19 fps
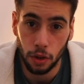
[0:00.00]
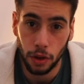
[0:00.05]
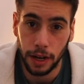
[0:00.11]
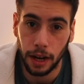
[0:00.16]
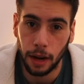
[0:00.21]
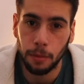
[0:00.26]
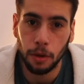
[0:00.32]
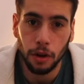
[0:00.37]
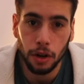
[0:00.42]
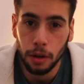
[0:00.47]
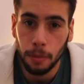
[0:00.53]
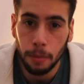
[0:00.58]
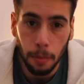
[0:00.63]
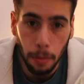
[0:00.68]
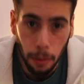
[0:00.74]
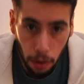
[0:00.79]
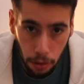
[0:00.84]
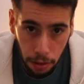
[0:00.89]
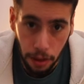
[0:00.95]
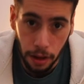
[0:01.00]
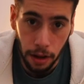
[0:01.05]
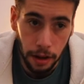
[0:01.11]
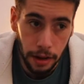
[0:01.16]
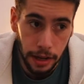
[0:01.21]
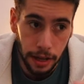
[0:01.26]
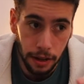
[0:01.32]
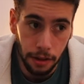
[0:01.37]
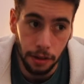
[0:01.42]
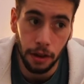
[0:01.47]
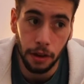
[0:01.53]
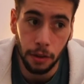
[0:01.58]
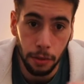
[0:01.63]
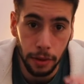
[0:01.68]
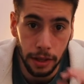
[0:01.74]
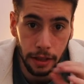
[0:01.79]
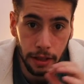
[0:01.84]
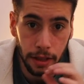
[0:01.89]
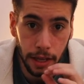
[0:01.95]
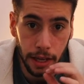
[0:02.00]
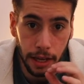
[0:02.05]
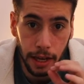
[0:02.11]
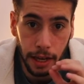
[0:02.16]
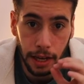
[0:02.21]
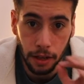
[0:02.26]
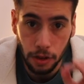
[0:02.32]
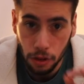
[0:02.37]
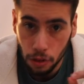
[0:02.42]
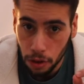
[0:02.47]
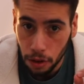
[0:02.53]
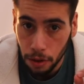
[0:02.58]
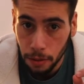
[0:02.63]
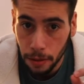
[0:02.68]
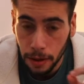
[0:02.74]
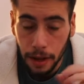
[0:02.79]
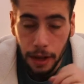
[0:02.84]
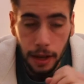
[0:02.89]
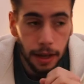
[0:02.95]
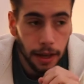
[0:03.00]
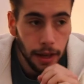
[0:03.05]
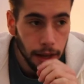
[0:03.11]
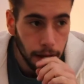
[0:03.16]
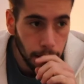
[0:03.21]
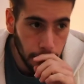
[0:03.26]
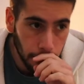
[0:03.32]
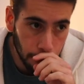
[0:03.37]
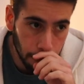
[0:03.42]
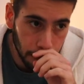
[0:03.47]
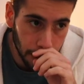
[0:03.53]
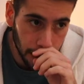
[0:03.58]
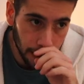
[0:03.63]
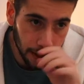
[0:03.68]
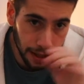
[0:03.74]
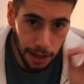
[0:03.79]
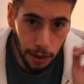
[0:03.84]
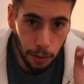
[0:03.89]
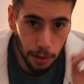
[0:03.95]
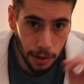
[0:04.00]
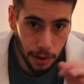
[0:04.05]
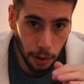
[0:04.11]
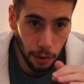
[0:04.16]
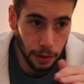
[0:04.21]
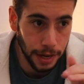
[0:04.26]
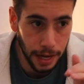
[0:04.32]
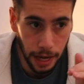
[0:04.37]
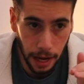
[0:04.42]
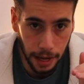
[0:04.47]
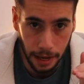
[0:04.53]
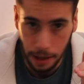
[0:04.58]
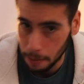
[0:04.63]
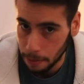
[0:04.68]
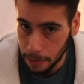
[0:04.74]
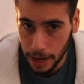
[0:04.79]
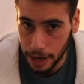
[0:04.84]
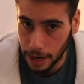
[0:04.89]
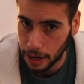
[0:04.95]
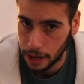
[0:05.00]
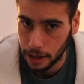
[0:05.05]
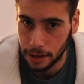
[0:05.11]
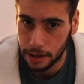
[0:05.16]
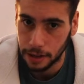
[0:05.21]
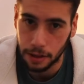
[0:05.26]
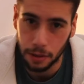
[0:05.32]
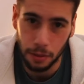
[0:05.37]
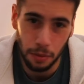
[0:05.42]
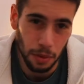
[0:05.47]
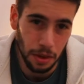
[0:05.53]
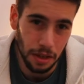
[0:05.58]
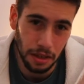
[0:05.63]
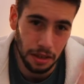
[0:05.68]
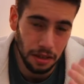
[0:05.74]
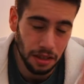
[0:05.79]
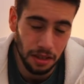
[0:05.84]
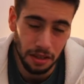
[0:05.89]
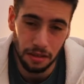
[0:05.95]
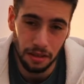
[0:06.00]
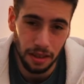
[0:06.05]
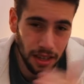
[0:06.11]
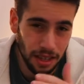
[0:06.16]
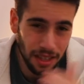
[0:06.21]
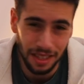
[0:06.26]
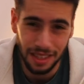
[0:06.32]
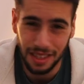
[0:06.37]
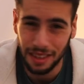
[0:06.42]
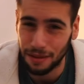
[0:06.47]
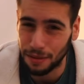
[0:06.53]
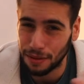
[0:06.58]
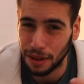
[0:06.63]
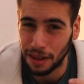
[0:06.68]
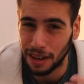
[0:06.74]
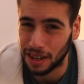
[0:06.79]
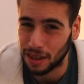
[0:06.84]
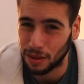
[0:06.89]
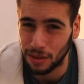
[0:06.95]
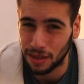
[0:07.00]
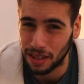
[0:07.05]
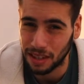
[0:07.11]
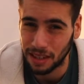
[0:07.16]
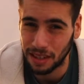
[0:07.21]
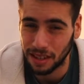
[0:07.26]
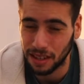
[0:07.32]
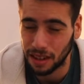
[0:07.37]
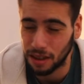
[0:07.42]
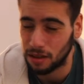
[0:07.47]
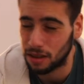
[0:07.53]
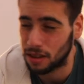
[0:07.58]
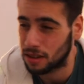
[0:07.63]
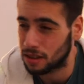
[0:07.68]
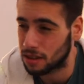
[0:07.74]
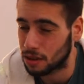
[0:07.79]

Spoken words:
I'm not going to bother either with the intro because it was already like a minute and I didn't want to, I just didn't feel like it was necessary. So